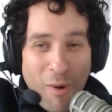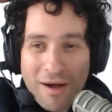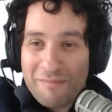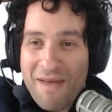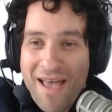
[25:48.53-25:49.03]
a
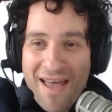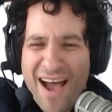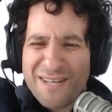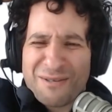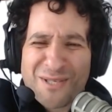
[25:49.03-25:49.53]
working man.
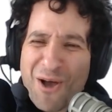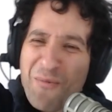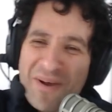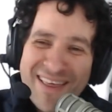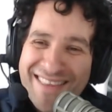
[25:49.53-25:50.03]
I do
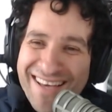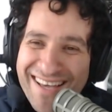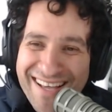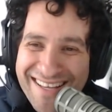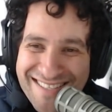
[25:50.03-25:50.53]
so many
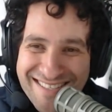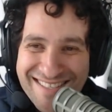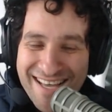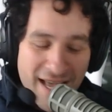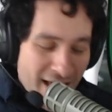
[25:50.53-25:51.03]

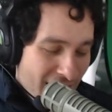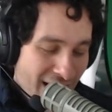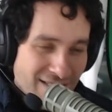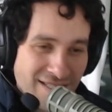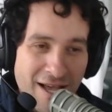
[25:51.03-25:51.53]
things. I